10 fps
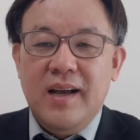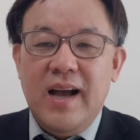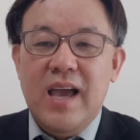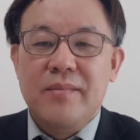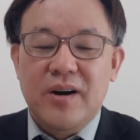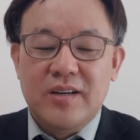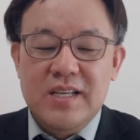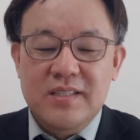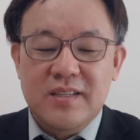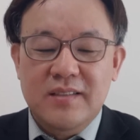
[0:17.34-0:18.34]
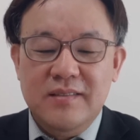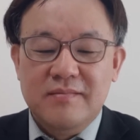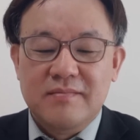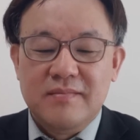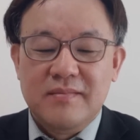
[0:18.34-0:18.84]
I am a Christian.
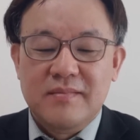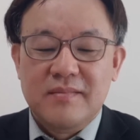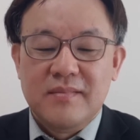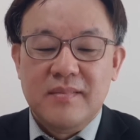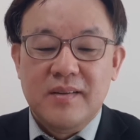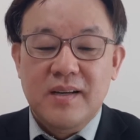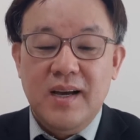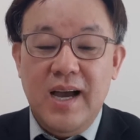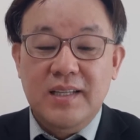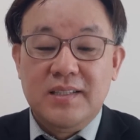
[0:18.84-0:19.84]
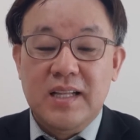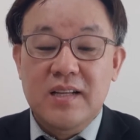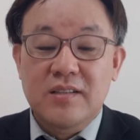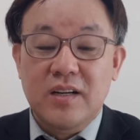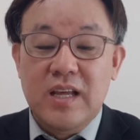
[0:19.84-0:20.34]
I
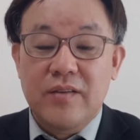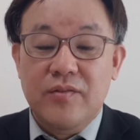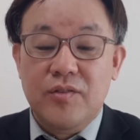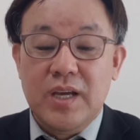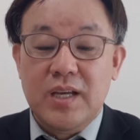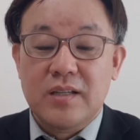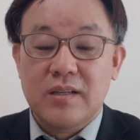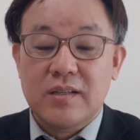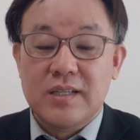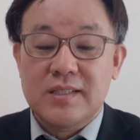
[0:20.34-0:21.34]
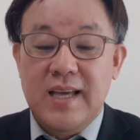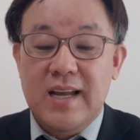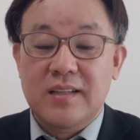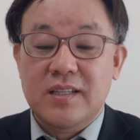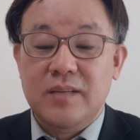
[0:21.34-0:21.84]
didn't live with a
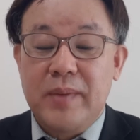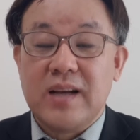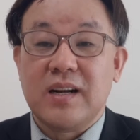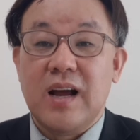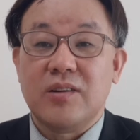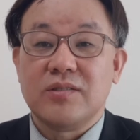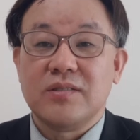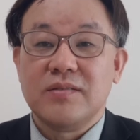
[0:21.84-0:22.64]
Christianity background.